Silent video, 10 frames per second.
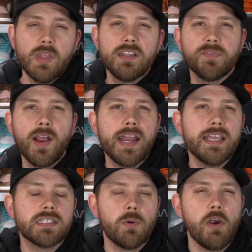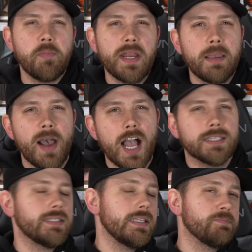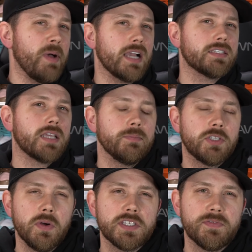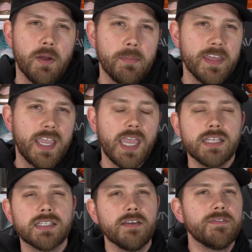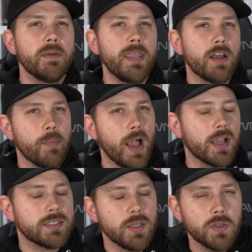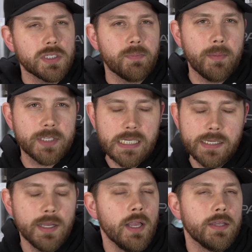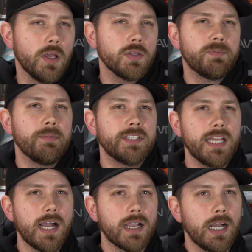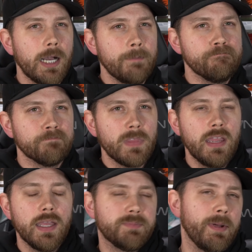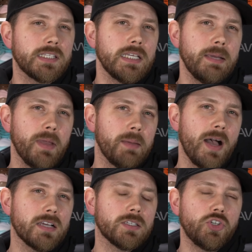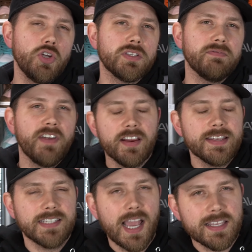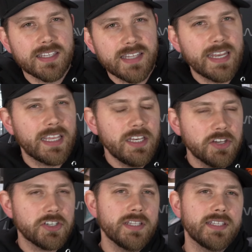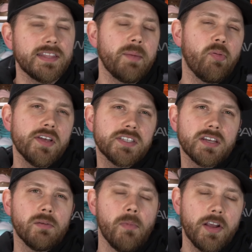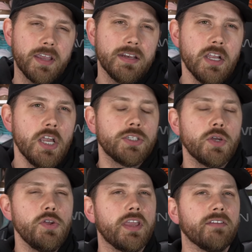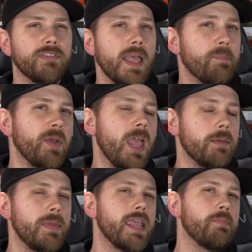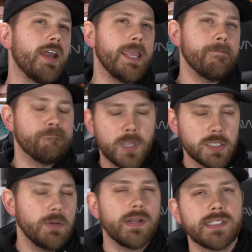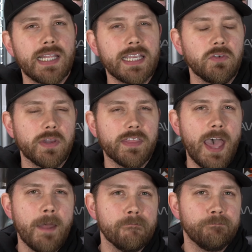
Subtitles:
It's Friday, so we're opening a box. This box comes to us from the kings of the beater box, Sole Supremacy, solesupremacy.com. It's basically a big box of shoes in various sizes and conditions that they price under market so you can flip and make money. Because who doesn't like doing that?